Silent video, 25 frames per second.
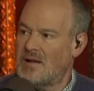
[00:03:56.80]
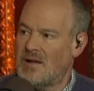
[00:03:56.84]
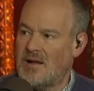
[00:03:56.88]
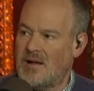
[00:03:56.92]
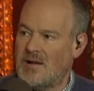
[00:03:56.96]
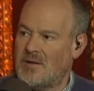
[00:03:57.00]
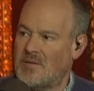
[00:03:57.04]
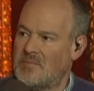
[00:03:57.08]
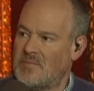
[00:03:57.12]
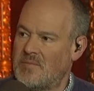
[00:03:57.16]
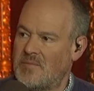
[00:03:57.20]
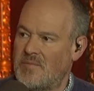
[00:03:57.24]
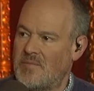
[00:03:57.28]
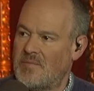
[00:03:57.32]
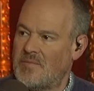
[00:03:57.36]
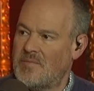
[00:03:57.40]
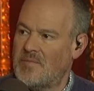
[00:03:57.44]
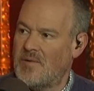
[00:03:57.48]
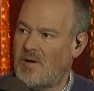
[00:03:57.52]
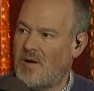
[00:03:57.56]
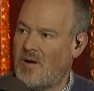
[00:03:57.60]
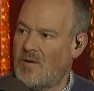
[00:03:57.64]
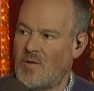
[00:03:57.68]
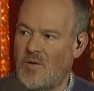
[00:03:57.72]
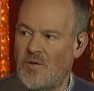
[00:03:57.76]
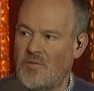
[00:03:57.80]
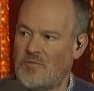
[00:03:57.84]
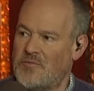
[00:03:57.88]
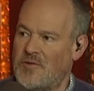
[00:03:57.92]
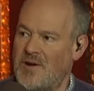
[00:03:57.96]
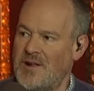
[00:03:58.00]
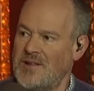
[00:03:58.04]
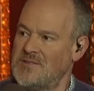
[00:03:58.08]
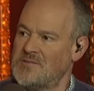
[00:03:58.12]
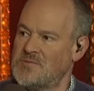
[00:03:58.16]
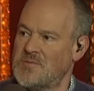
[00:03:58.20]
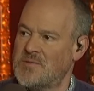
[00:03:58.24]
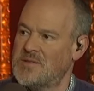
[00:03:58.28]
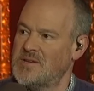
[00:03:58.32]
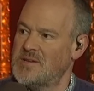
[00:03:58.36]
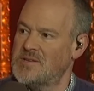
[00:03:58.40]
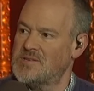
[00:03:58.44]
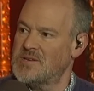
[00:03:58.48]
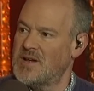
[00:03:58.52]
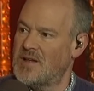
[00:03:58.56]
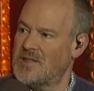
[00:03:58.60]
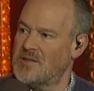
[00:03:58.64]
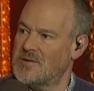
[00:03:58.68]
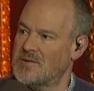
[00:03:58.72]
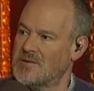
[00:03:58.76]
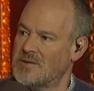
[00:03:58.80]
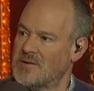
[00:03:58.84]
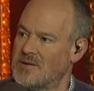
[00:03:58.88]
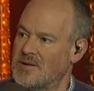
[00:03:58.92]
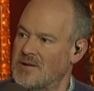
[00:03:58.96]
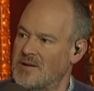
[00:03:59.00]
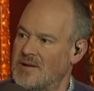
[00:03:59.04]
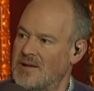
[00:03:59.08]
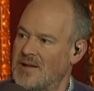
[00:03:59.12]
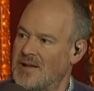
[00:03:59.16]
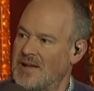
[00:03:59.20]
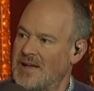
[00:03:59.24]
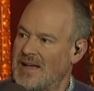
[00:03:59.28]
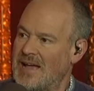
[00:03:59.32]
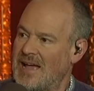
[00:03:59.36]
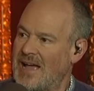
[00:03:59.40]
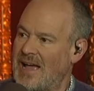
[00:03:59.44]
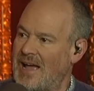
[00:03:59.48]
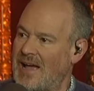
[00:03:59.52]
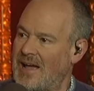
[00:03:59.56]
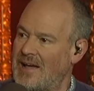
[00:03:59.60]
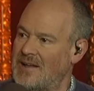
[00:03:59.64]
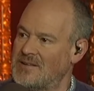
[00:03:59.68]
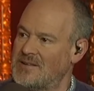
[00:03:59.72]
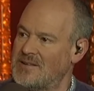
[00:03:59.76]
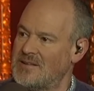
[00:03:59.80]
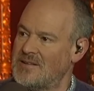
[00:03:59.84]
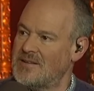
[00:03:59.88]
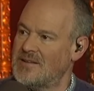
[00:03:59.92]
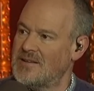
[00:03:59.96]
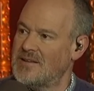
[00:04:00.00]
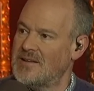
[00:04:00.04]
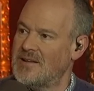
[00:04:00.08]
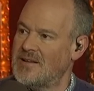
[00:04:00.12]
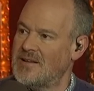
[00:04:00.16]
um, are all friends with each other. And